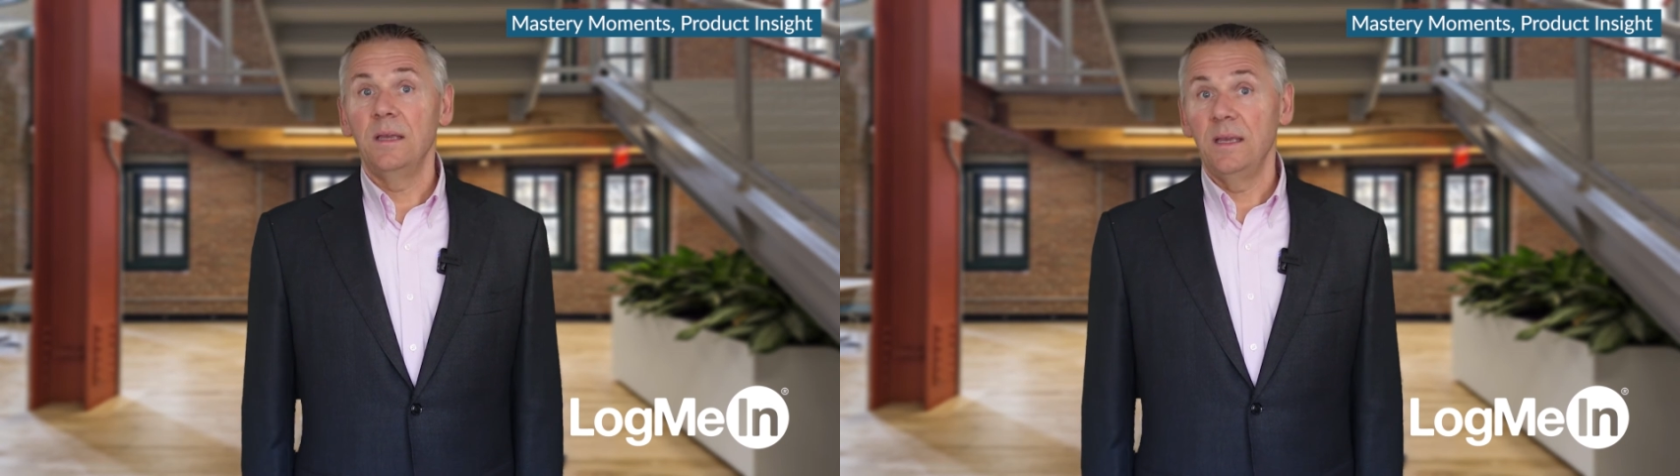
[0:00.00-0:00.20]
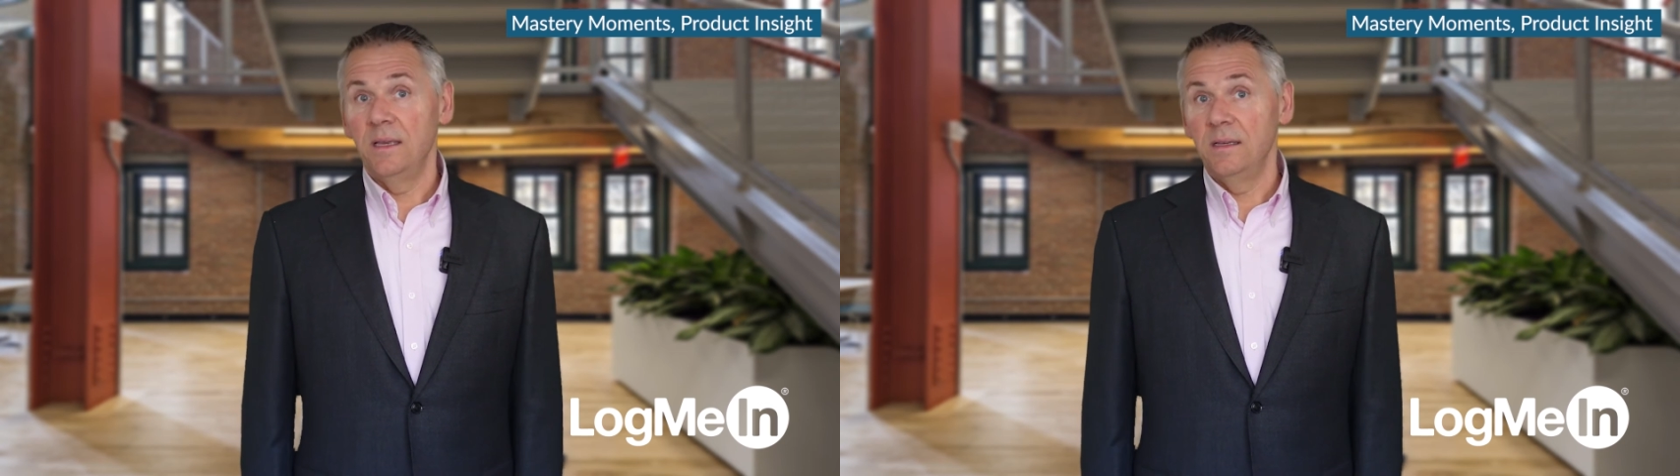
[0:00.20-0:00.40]

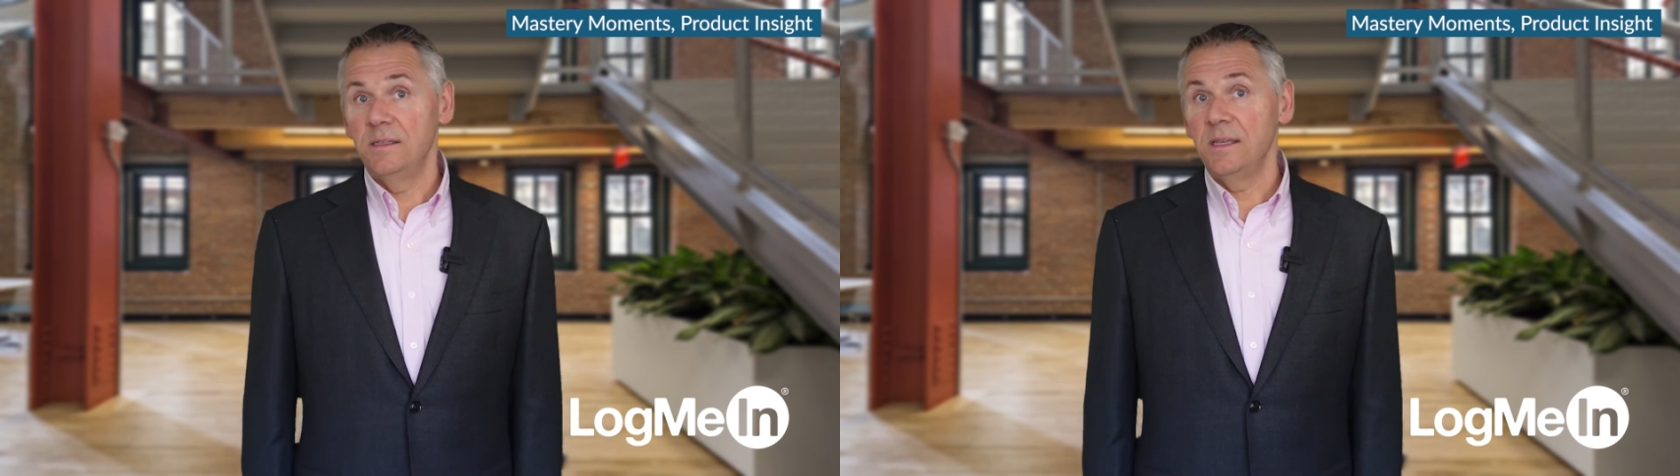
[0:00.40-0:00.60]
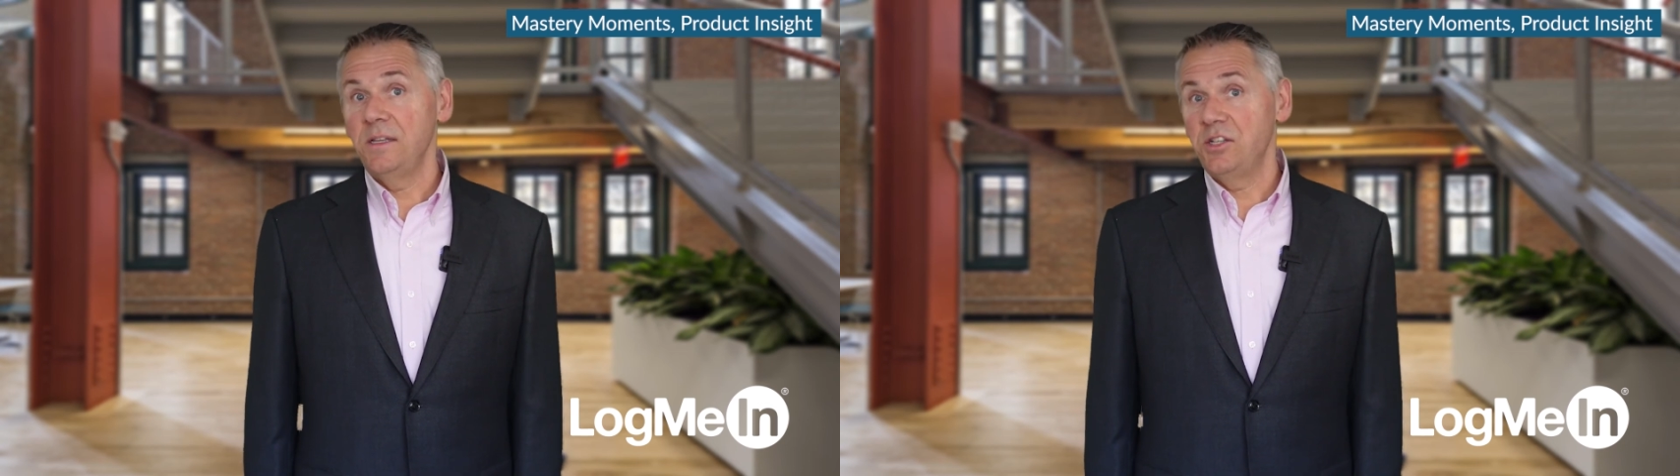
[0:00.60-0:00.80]

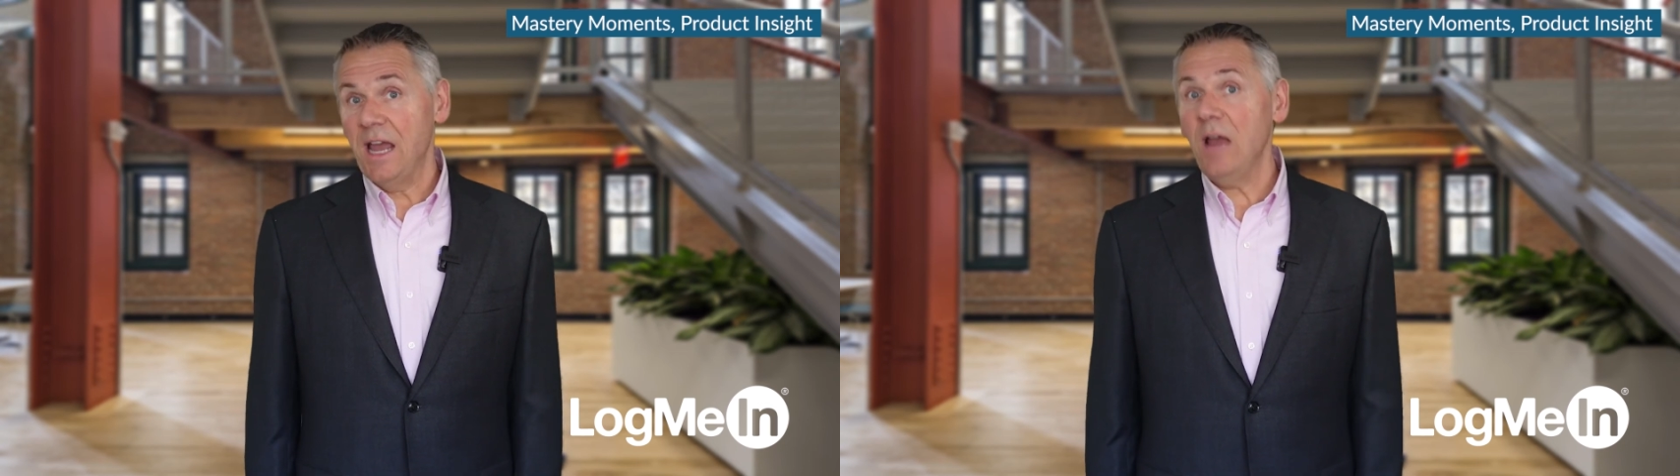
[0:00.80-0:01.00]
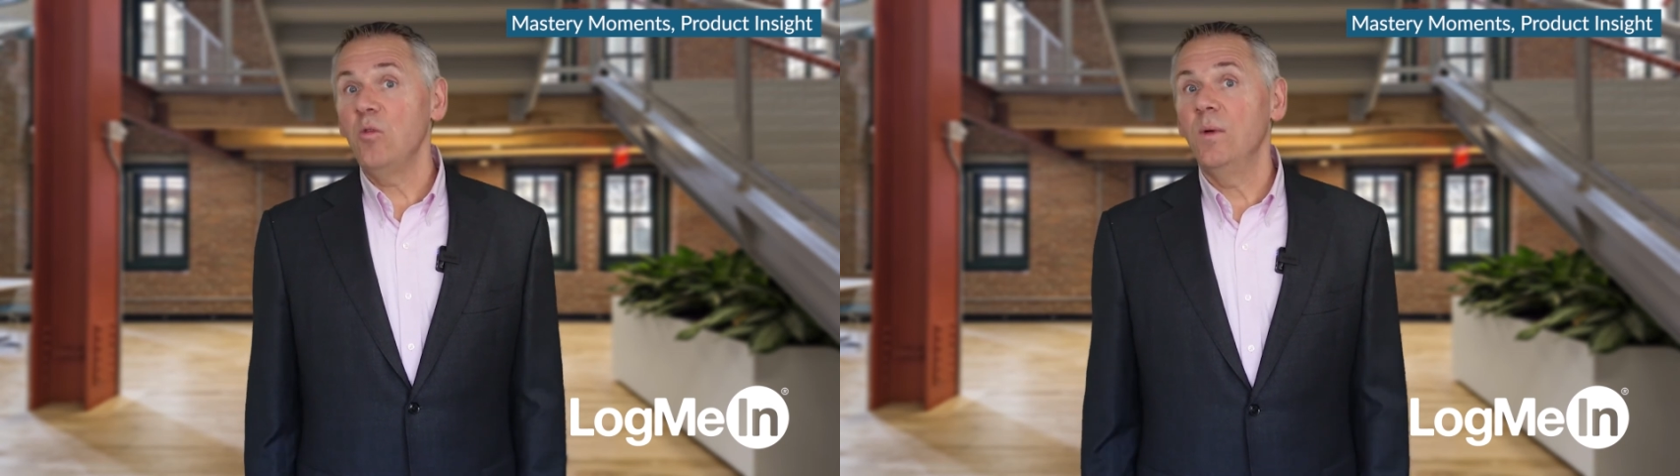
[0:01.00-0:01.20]
Is a
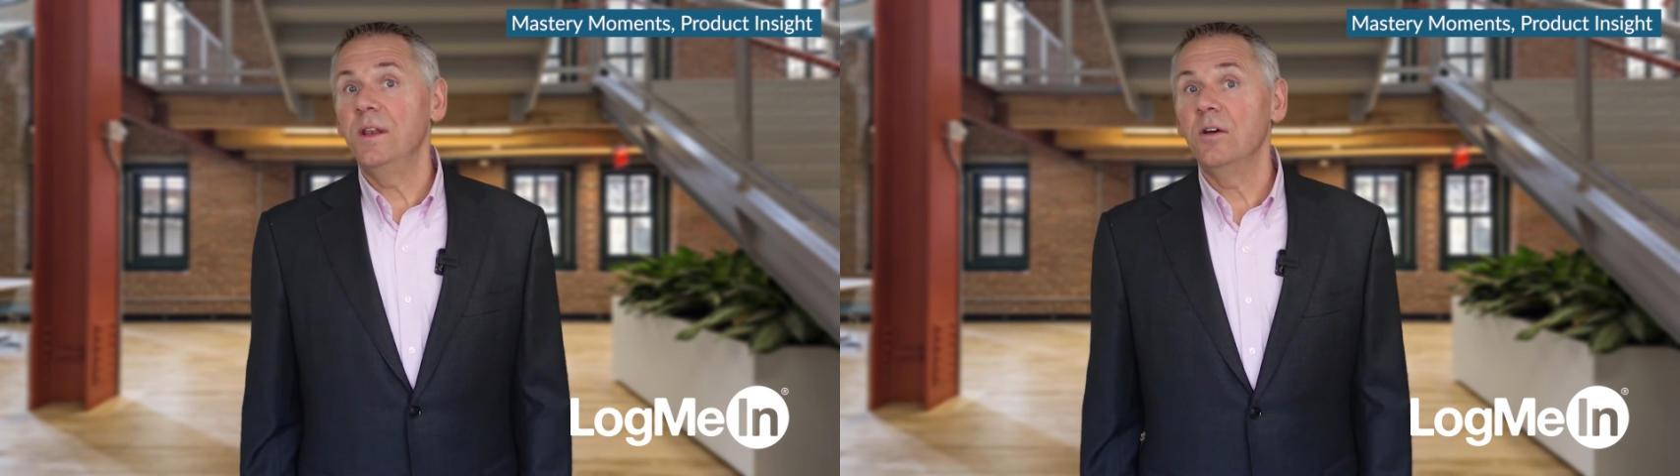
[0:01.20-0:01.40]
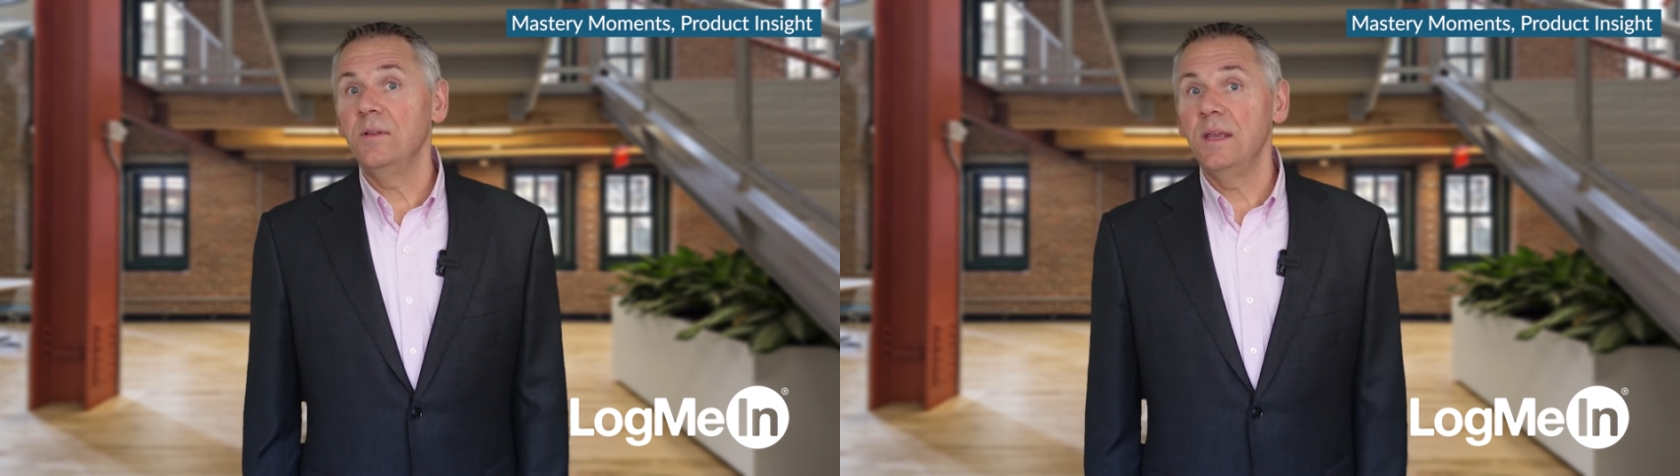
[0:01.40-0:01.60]
chat
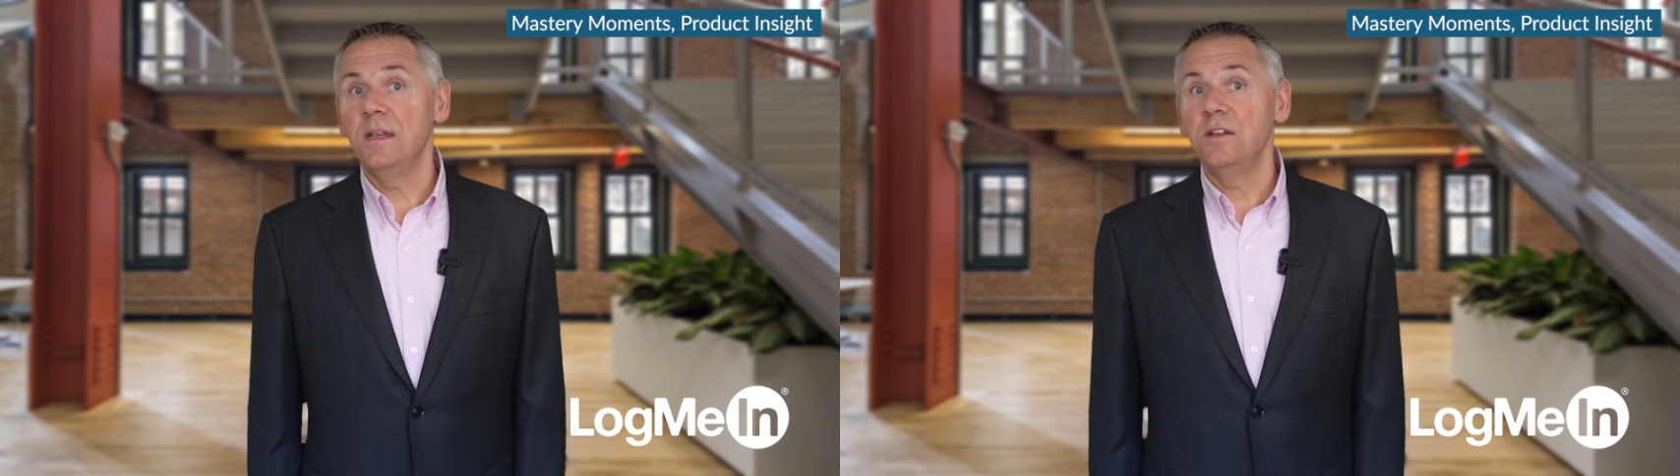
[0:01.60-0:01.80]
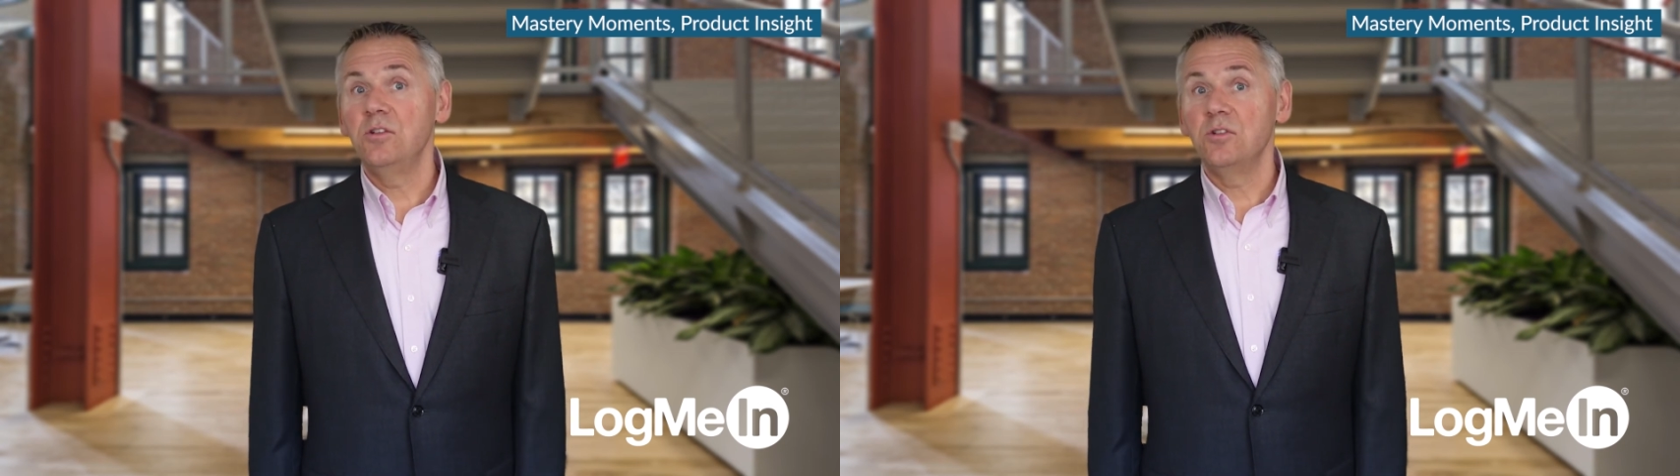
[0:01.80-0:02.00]
window
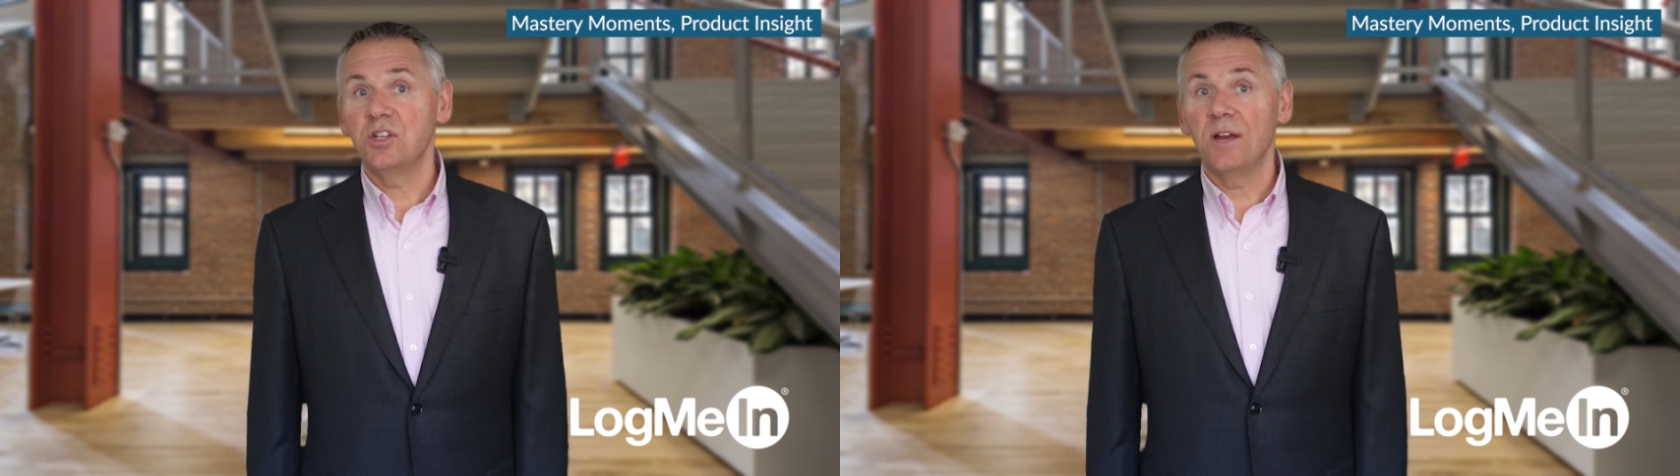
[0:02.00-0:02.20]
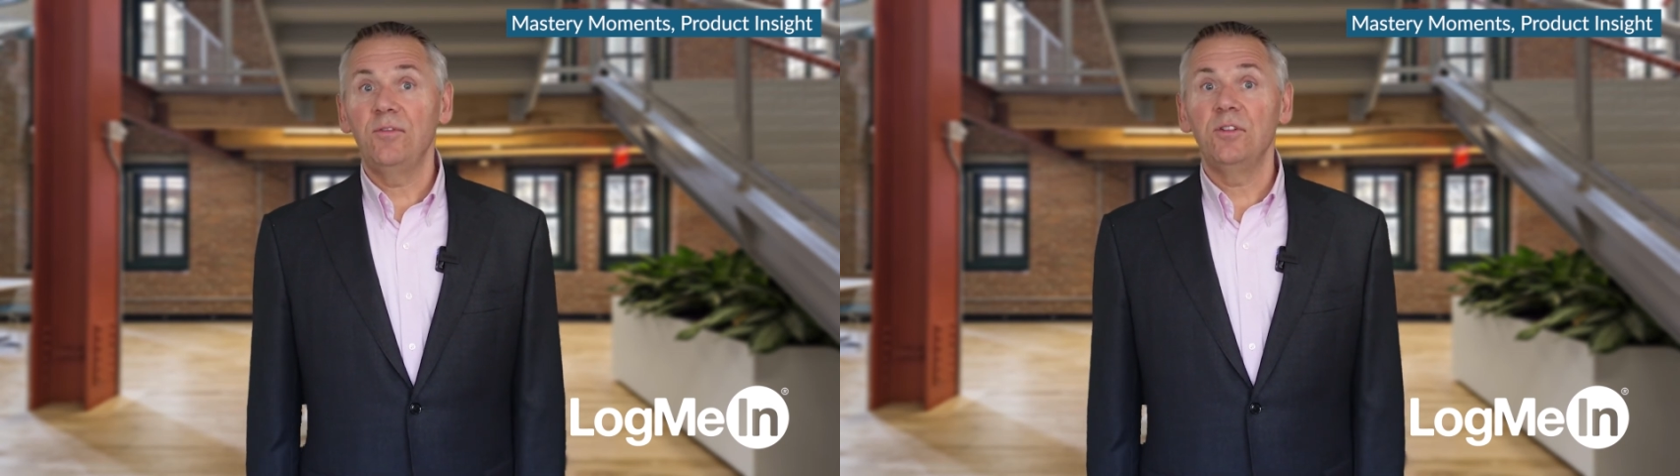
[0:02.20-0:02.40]
needed to
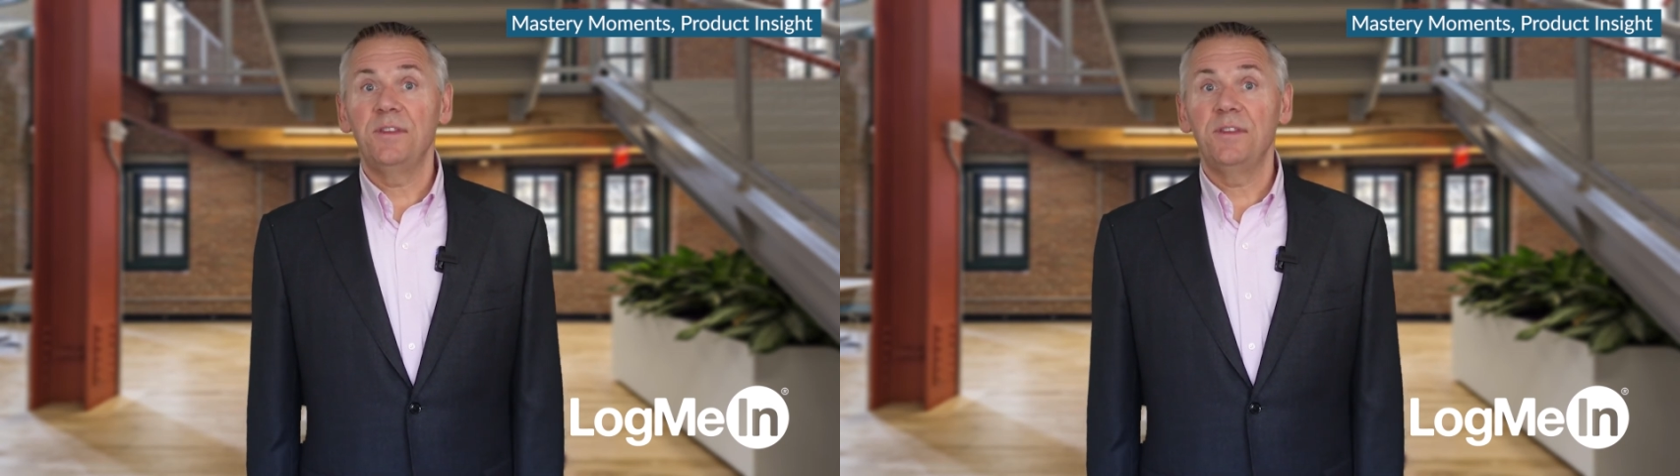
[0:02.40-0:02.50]
shuffle